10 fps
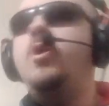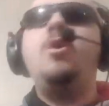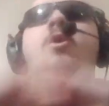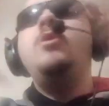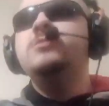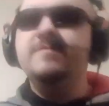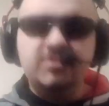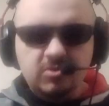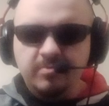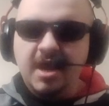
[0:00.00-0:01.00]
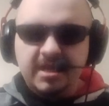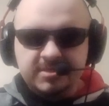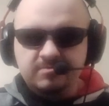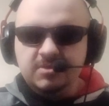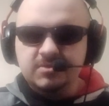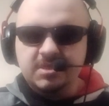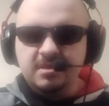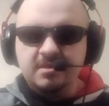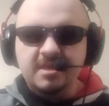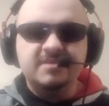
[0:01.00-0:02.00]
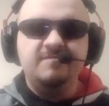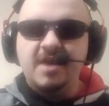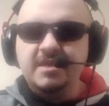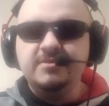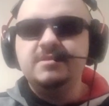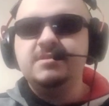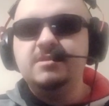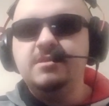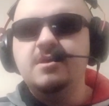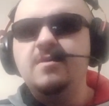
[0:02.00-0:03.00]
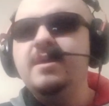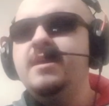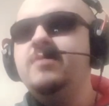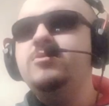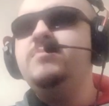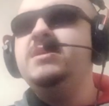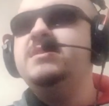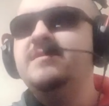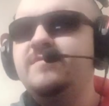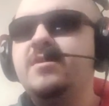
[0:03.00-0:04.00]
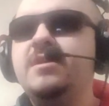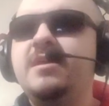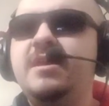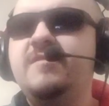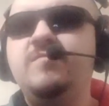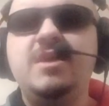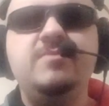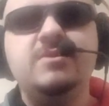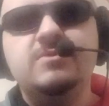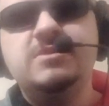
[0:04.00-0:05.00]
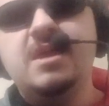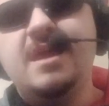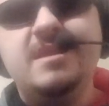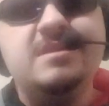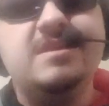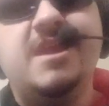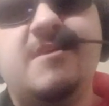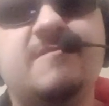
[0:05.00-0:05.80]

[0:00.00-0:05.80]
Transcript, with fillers: all of Tupac's music is violent. You know, it would be different if maybe you said, I didn't care